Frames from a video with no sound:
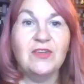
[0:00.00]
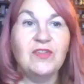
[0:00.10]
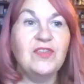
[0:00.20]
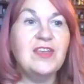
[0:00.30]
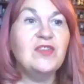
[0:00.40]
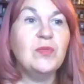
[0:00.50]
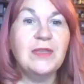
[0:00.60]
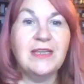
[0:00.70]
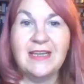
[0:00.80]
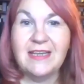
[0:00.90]
So this
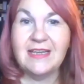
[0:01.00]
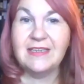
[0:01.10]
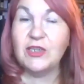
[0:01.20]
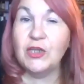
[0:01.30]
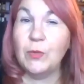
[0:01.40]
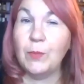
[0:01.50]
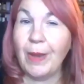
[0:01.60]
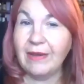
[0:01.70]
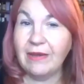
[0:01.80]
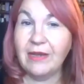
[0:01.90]
one is
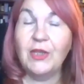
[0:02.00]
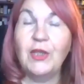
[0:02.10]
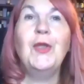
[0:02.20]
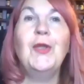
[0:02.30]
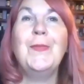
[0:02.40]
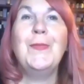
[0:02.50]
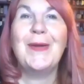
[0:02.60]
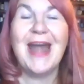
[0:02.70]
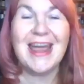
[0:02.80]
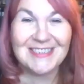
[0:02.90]

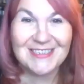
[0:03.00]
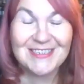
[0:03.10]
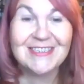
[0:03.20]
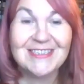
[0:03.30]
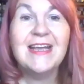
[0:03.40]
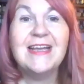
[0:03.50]
Cupressus